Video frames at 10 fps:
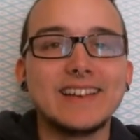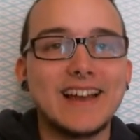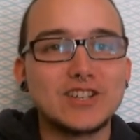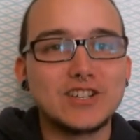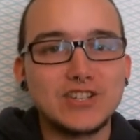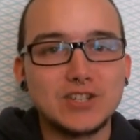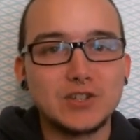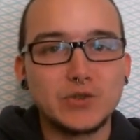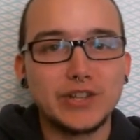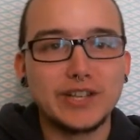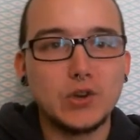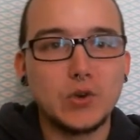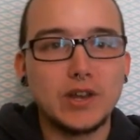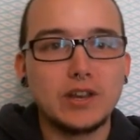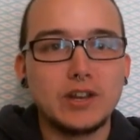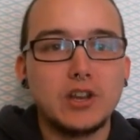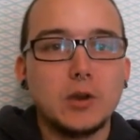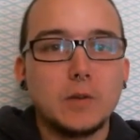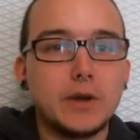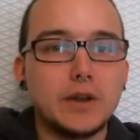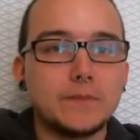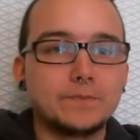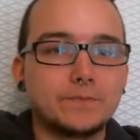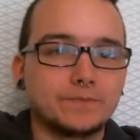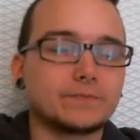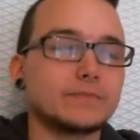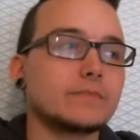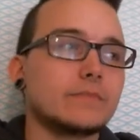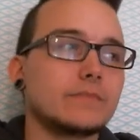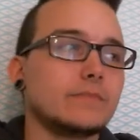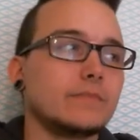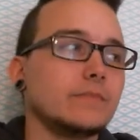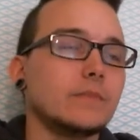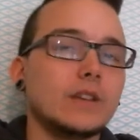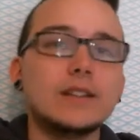Actually, it's really annoying. But it